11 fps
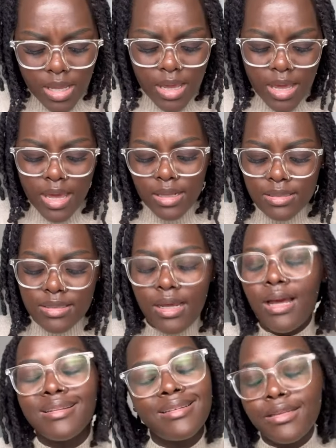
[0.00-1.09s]
And
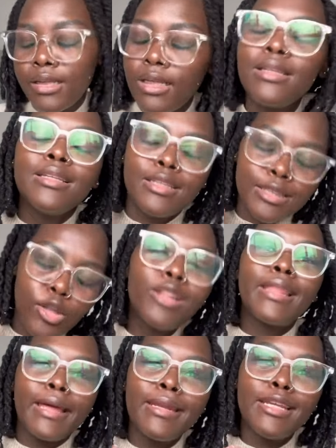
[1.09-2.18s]
not
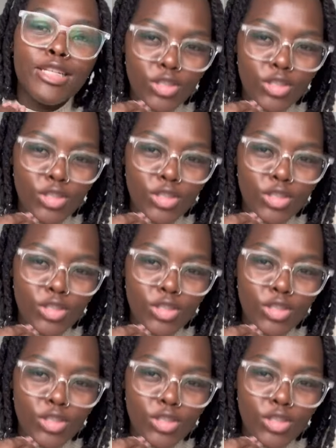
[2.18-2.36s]
that he's